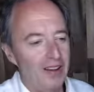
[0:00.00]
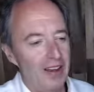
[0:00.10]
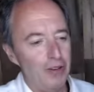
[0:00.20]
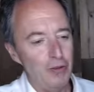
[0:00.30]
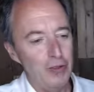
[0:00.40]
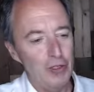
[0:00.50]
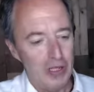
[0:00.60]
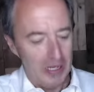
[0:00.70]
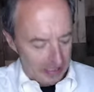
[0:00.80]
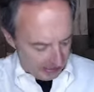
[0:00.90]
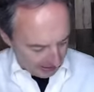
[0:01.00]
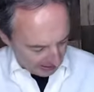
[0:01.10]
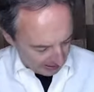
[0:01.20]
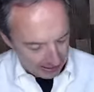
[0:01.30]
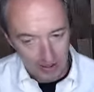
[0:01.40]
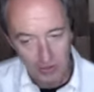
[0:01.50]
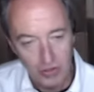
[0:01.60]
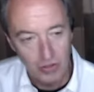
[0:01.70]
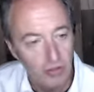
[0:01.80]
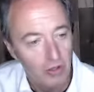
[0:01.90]
I don't see anything
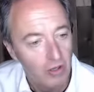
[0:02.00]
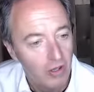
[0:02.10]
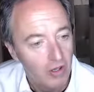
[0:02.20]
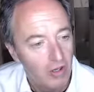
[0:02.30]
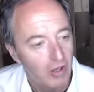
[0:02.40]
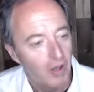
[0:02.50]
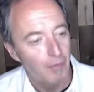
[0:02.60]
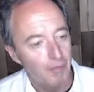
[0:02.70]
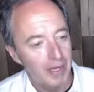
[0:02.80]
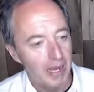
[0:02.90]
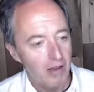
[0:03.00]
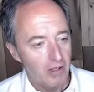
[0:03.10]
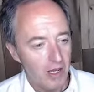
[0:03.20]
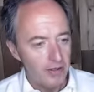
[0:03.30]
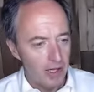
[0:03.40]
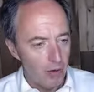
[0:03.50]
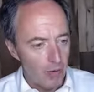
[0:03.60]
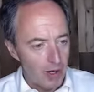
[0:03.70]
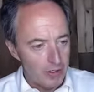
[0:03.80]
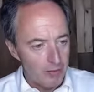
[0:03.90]
else on my outline that I
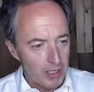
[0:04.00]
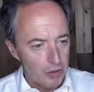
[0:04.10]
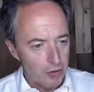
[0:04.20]
wanted to make